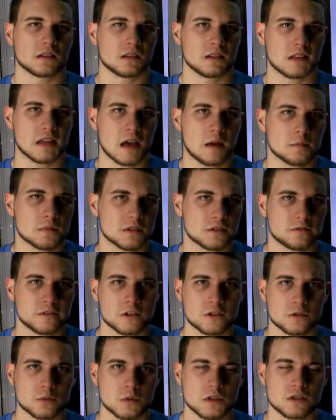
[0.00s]
The
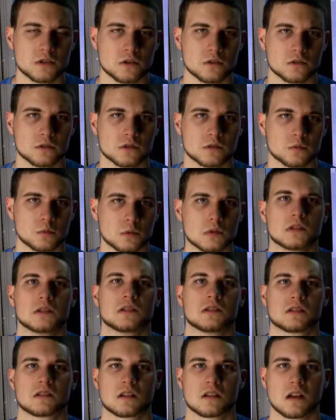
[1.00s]
atmospheres we chose
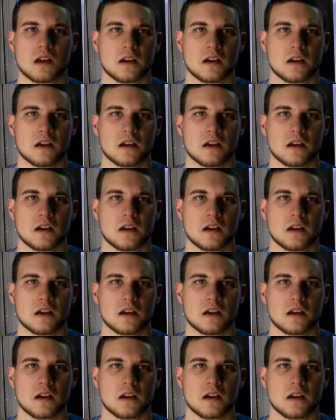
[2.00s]
was